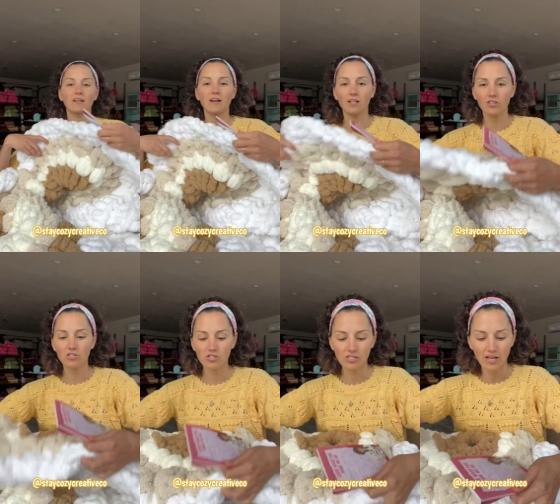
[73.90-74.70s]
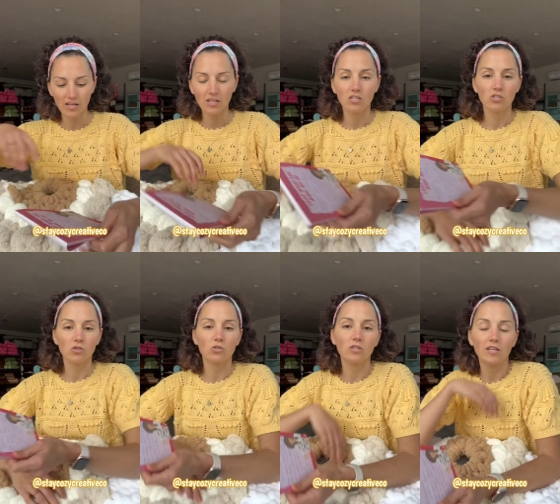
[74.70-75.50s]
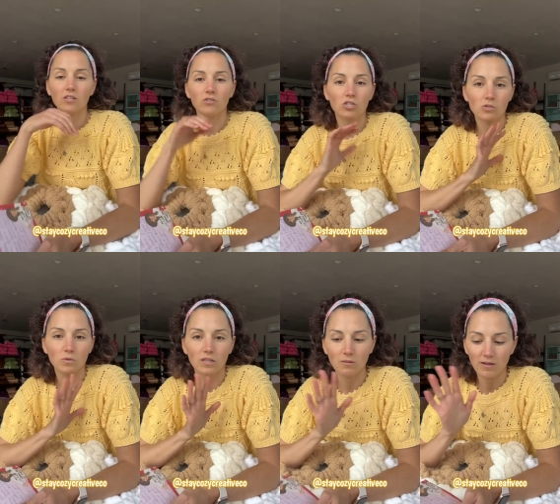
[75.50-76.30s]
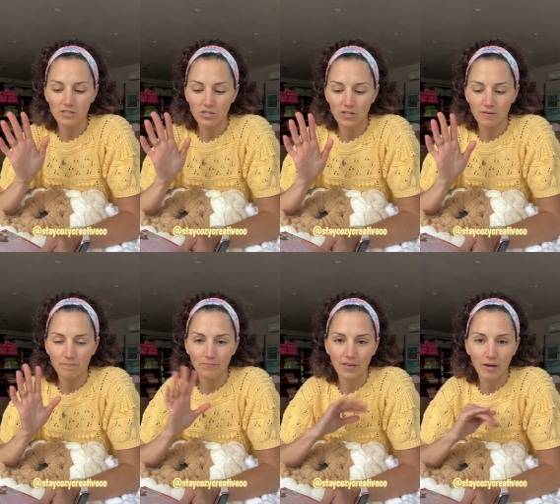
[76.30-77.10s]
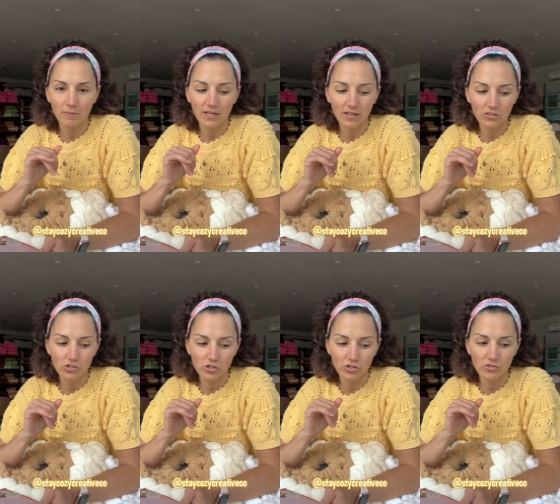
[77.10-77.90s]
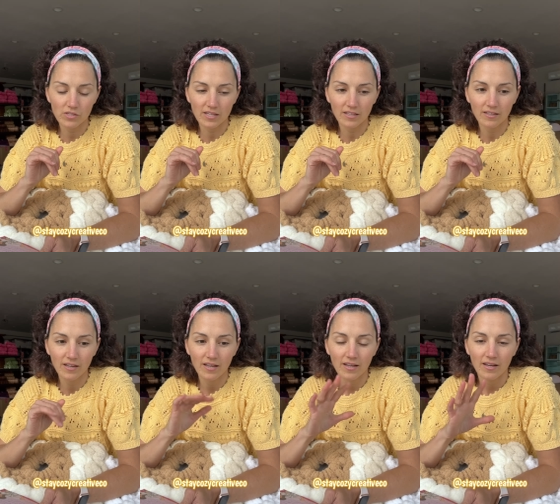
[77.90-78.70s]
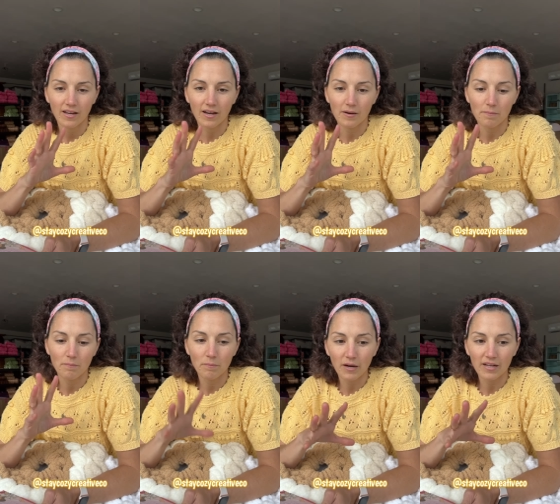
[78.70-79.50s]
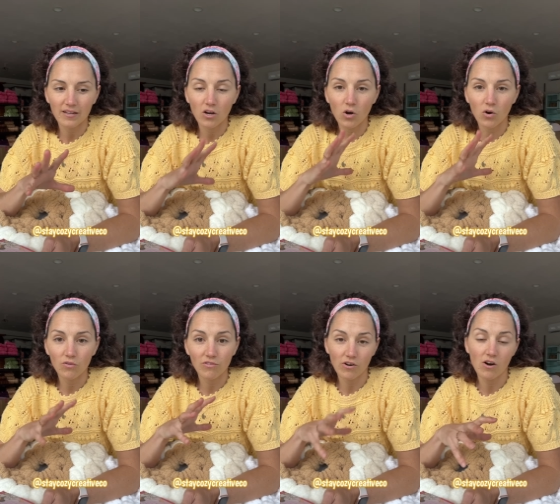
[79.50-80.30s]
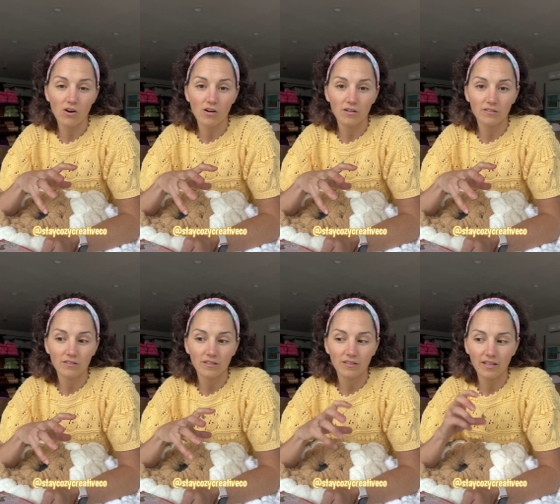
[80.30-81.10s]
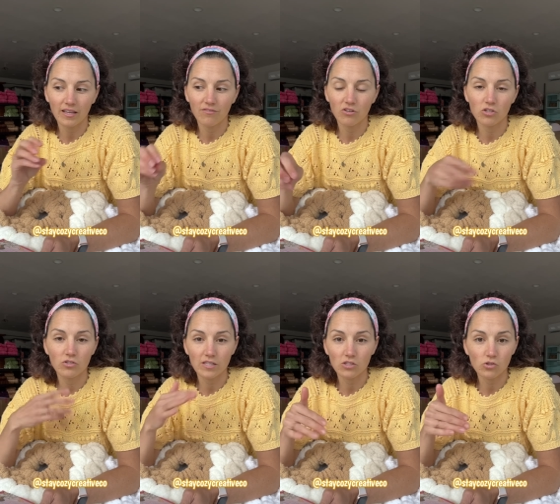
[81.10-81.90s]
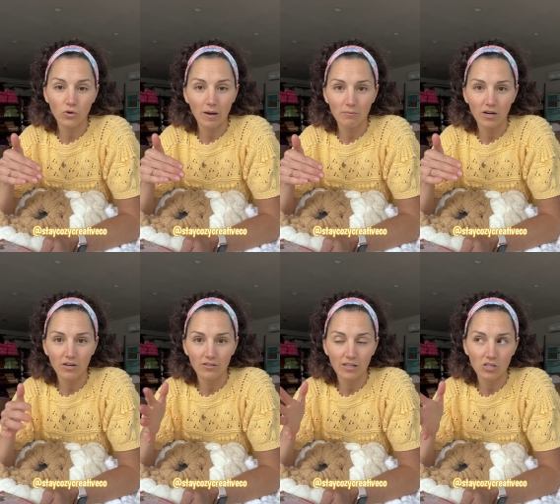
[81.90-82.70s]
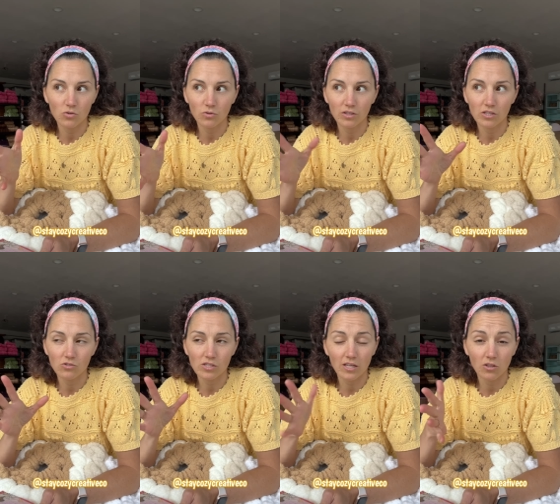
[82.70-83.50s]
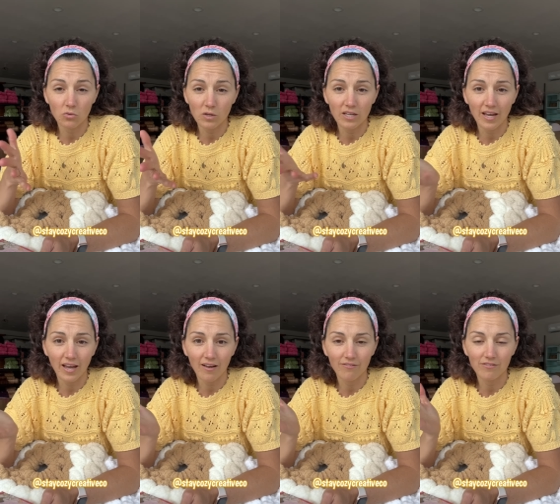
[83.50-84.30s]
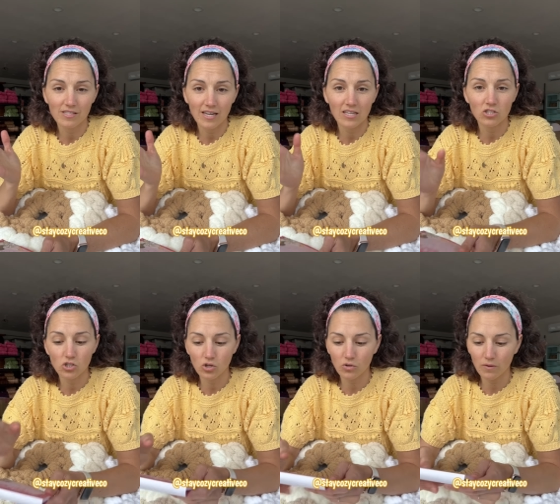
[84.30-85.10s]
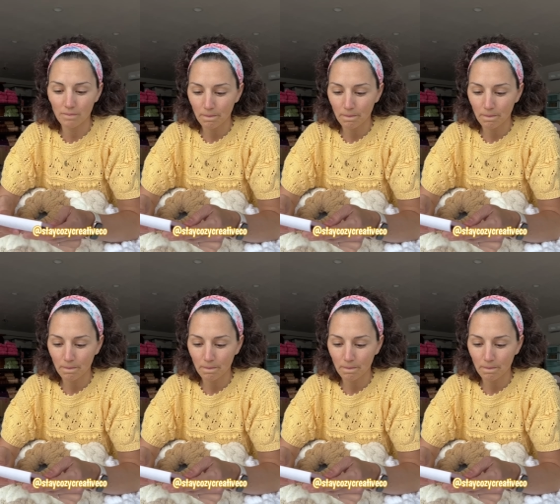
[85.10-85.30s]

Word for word: colors. So it just really depends on how many colors you're using. Um, but overall, like if you're using scrap yarn, then you only use like three and a half skeins total.